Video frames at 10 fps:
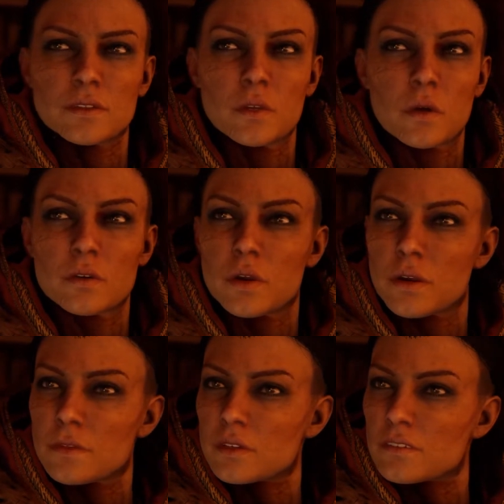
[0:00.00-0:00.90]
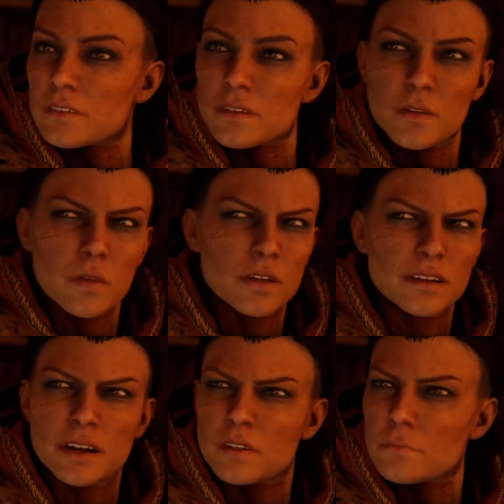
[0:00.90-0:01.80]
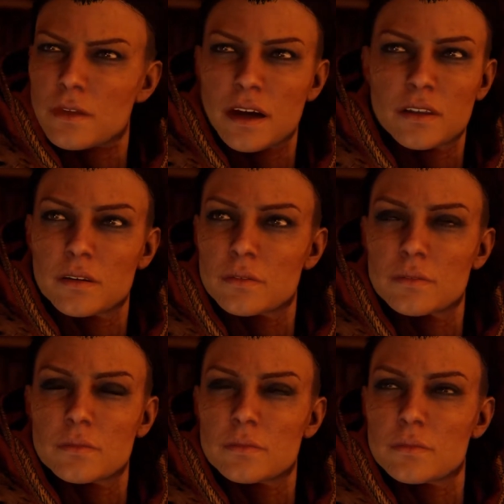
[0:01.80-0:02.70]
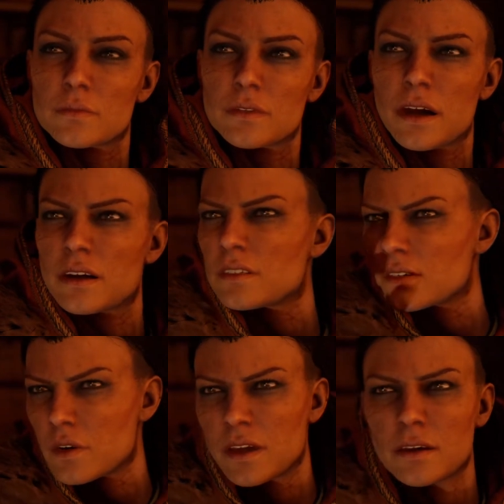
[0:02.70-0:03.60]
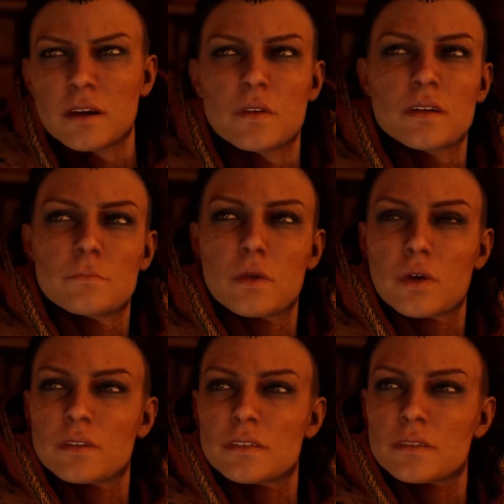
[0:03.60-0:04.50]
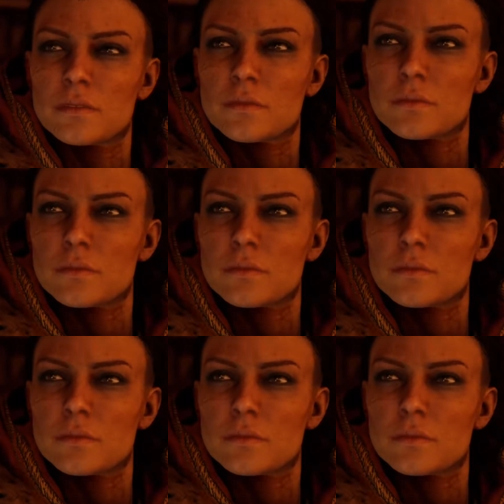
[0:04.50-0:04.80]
There is honor among even the lowliest of men. Danes know that better than most.